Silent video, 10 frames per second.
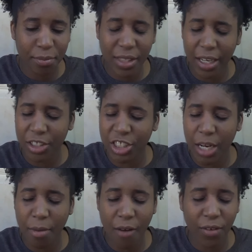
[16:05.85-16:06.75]
Take our
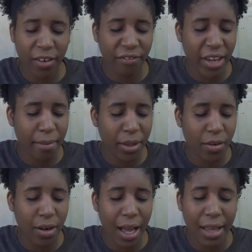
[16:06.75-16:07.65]
shame off our family,
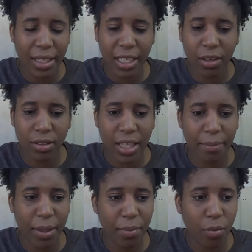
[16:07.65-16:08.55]
oh God. The guilt
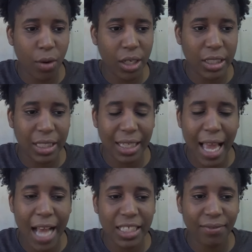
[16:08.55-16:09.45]
that people want us to
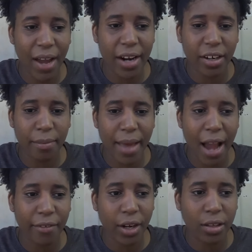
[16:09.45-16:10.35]
classify in our
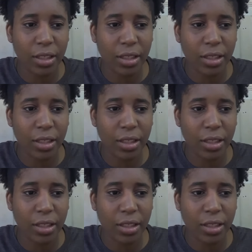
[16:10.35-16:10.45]
background.